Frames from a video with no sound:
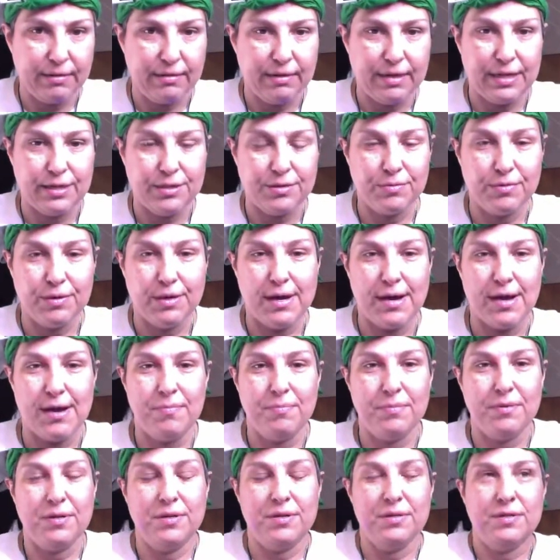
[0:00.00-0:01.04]
That's what
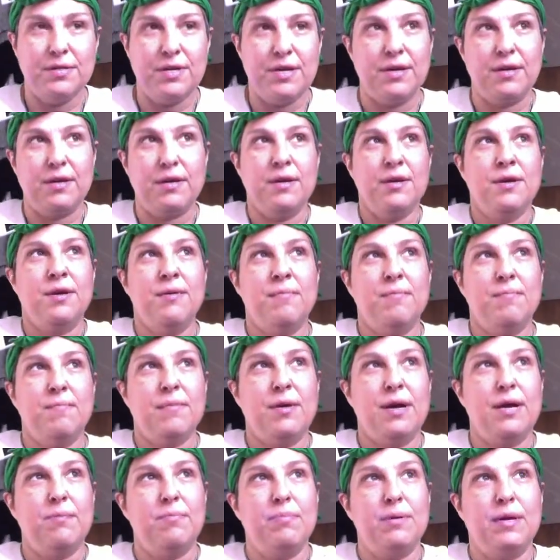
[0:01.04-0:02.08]
happened. Is I,
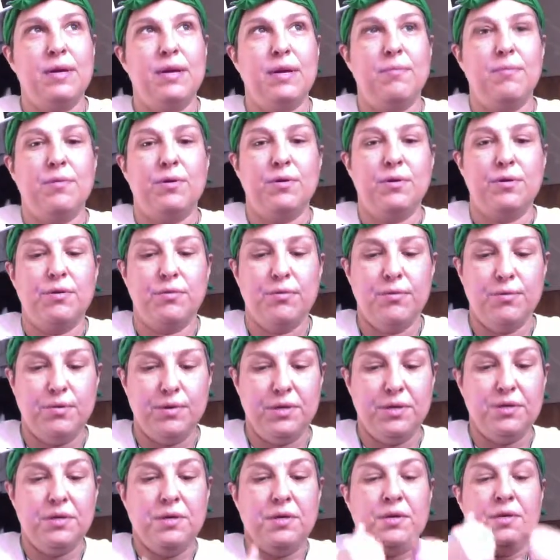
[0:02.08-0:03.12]
I became
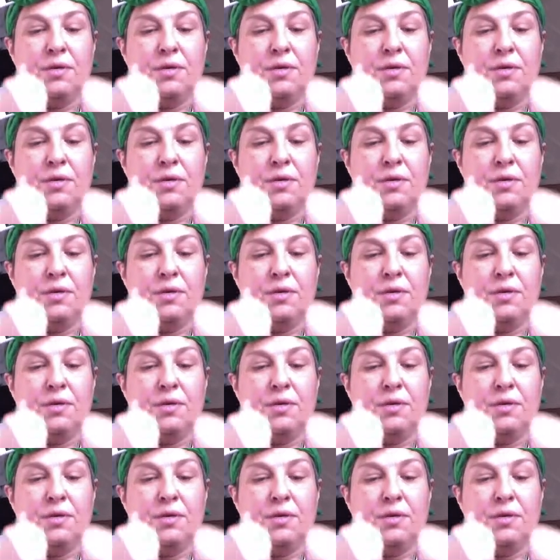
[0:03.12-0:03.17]
congruent